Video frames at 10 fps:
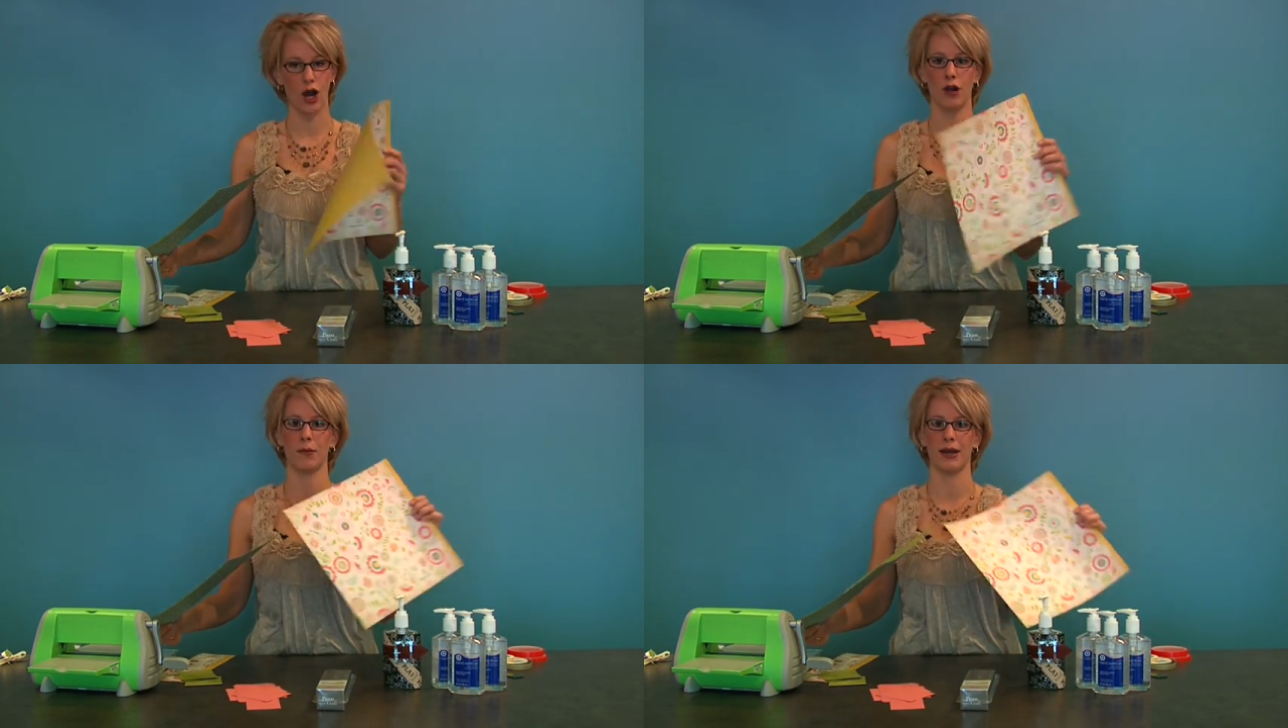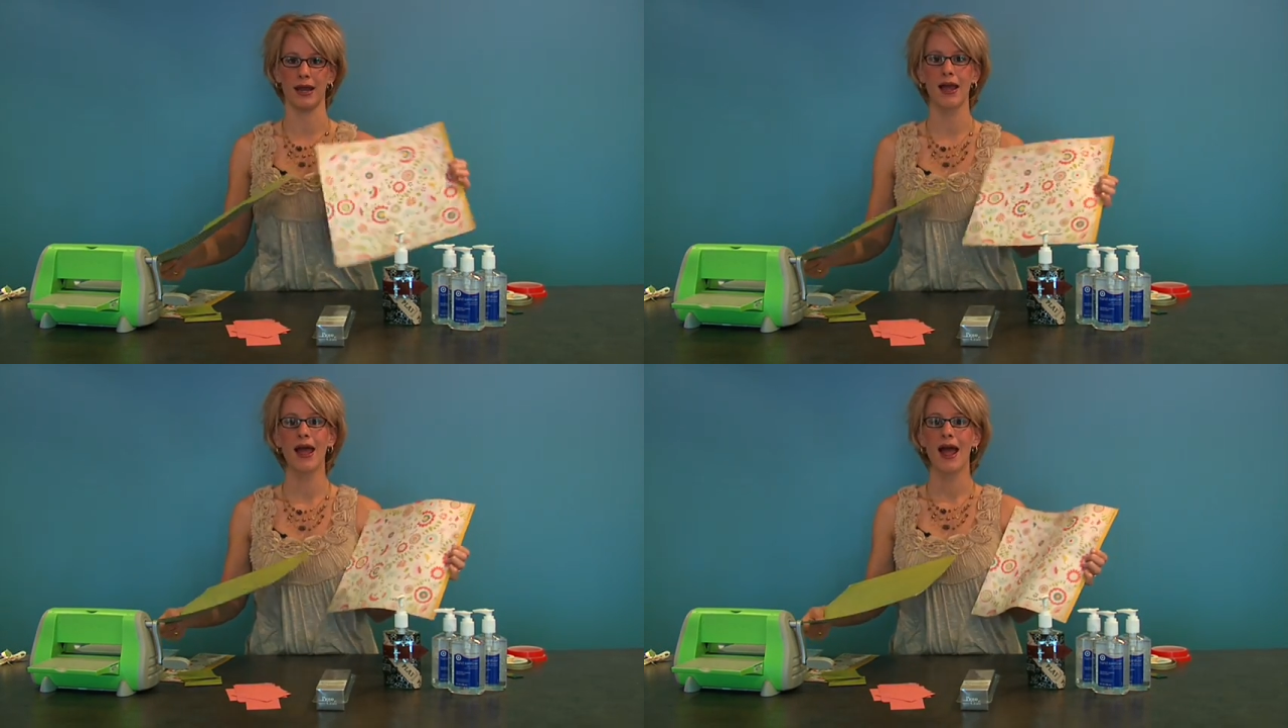
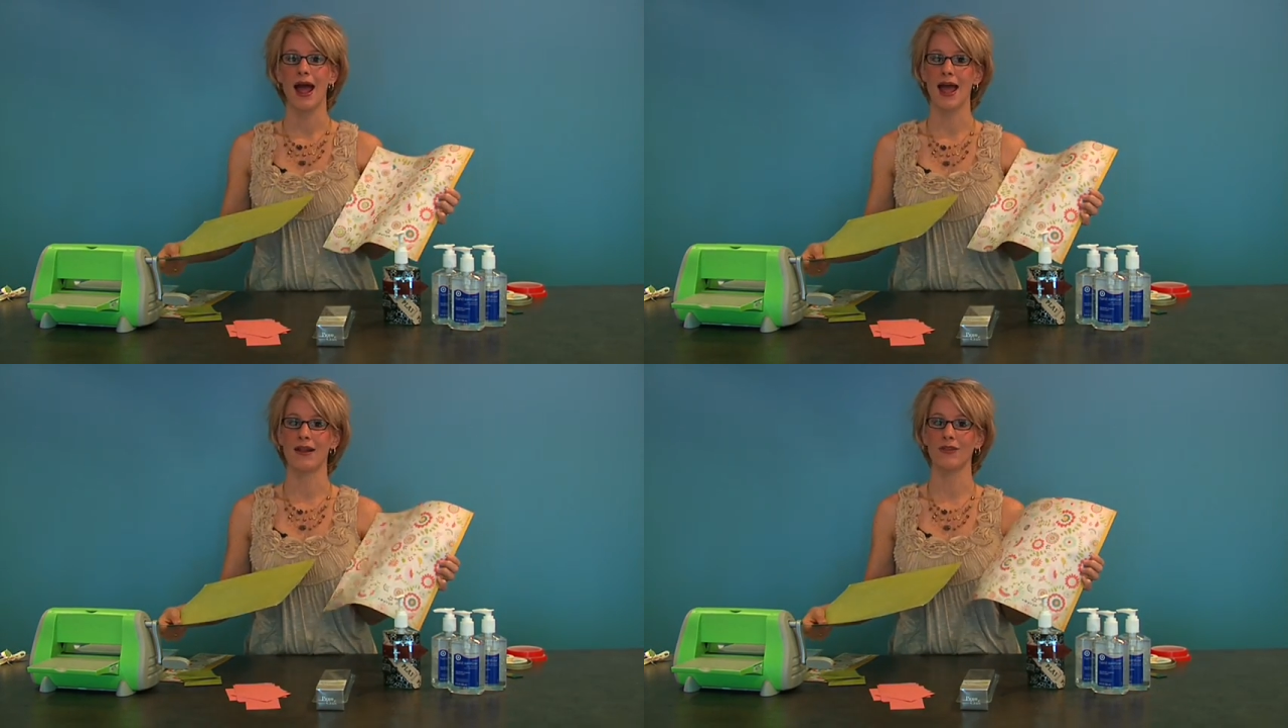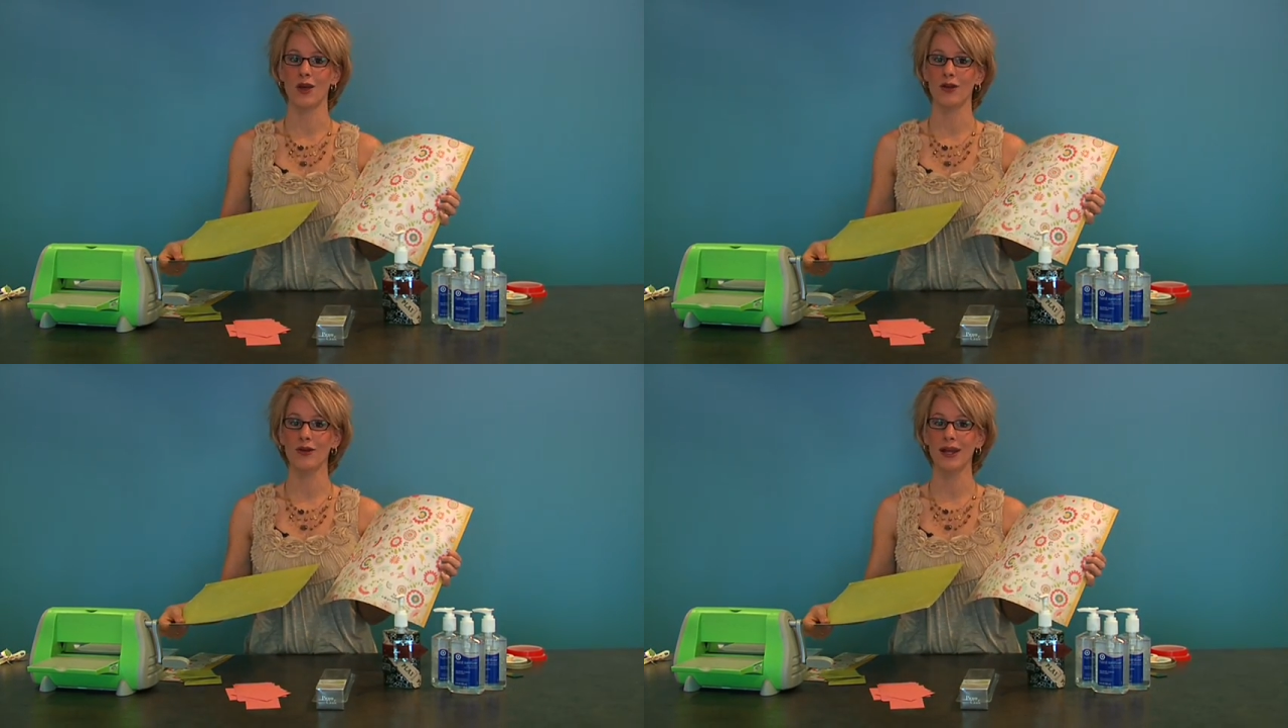Harmony. And
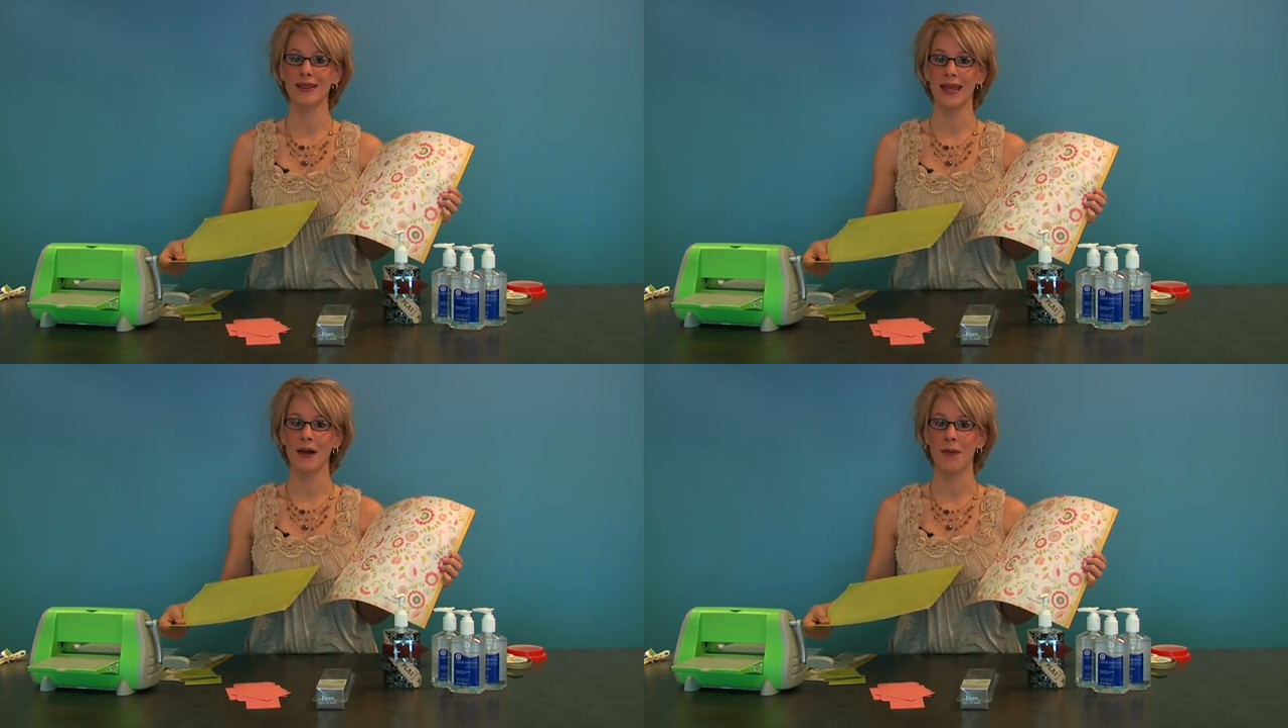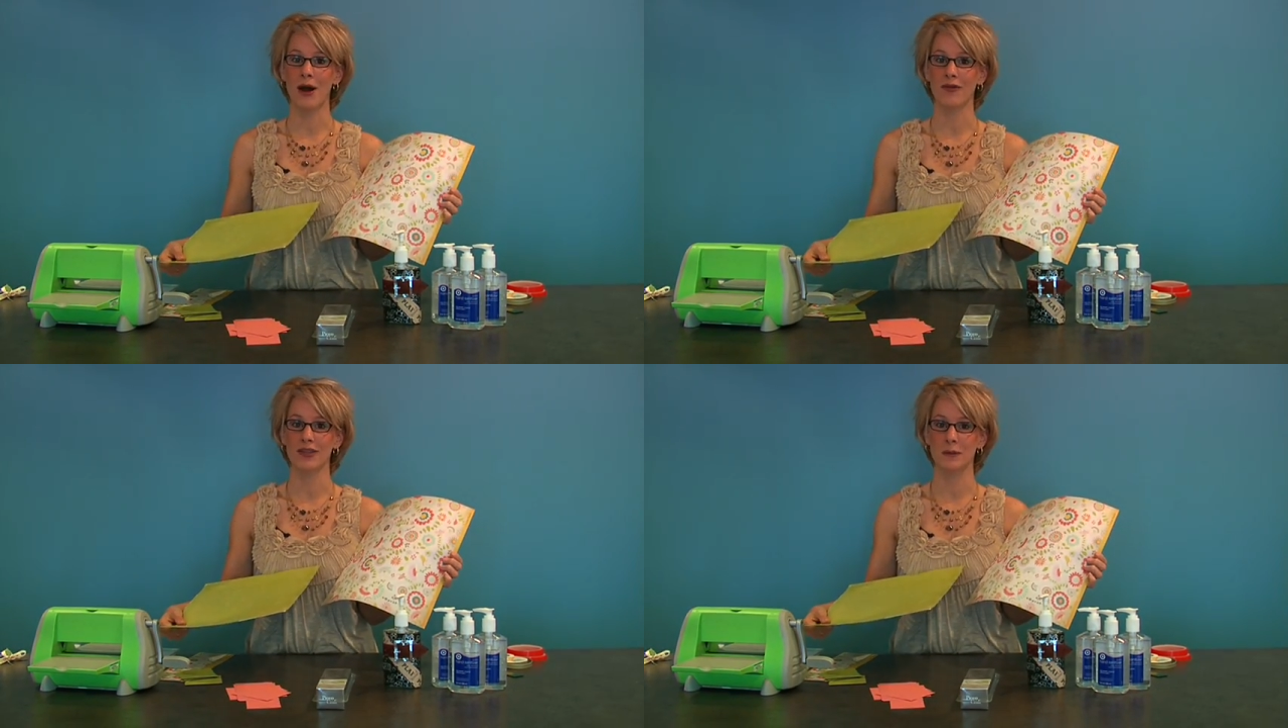the other great thing
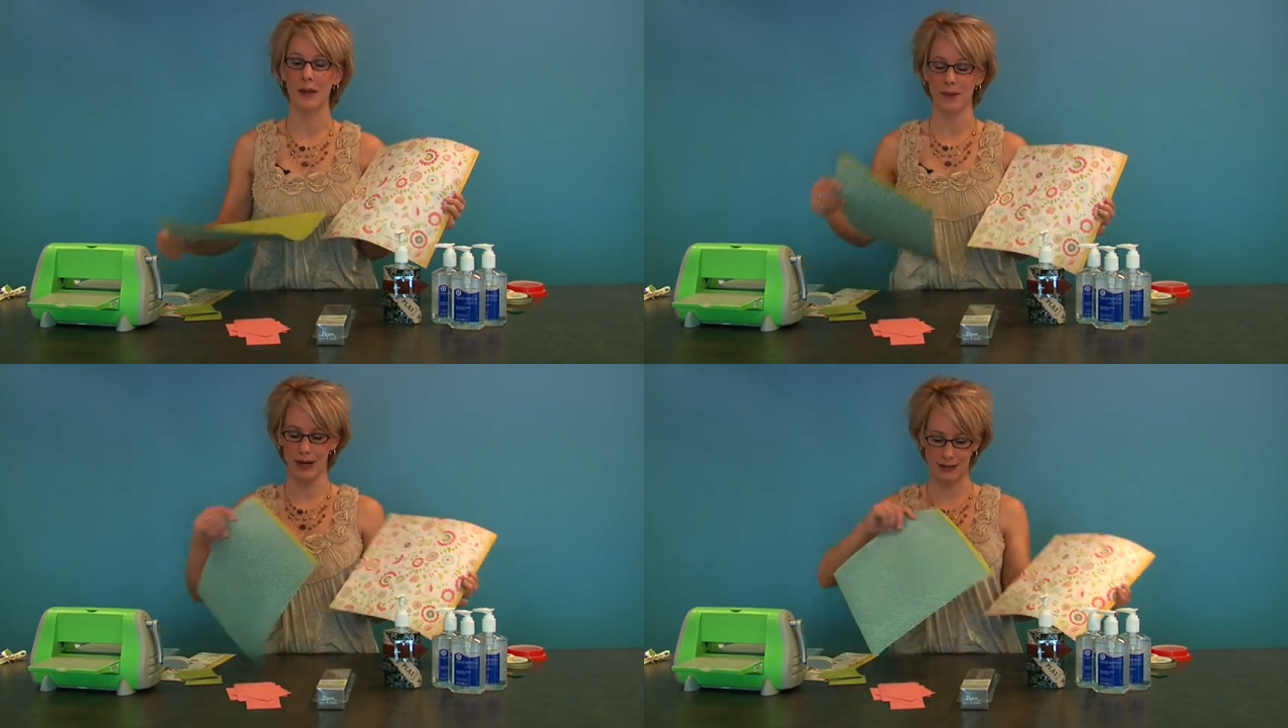about this paper